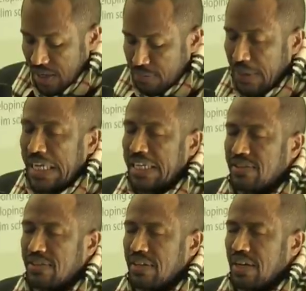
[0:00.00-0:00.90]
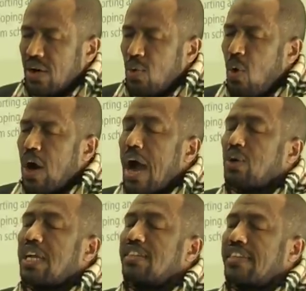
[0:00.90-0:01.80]
Please walk
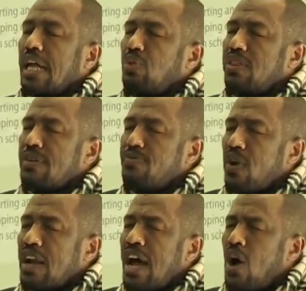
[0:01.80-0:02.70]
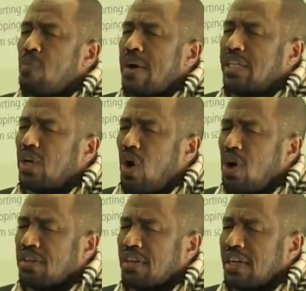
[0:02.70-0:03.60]
out and stand with them, for Allah Almighty
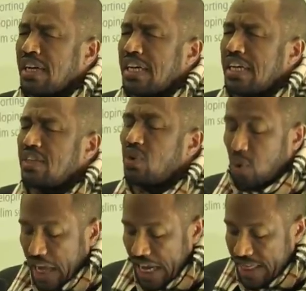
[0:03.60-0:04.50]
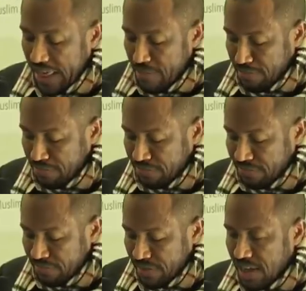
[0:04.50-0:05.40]
God is looking at them
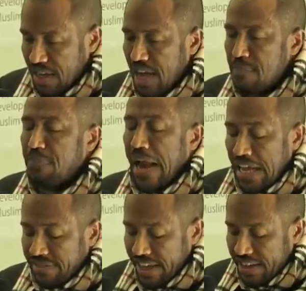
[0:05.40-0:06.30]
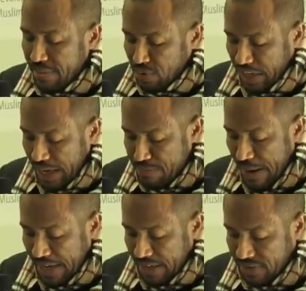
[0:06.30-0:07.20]
and praising them to the
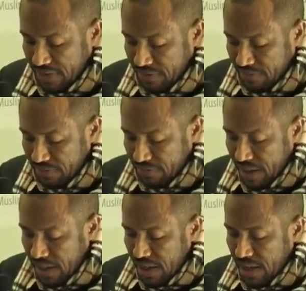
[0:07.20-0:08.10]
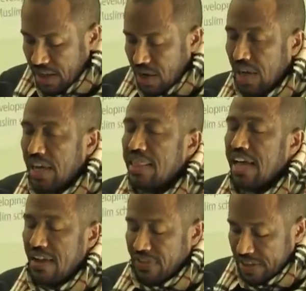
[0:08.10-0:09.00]
companions in the
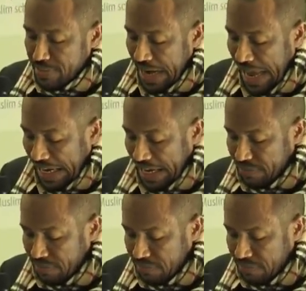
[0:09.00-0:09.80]
heaven, the malaika.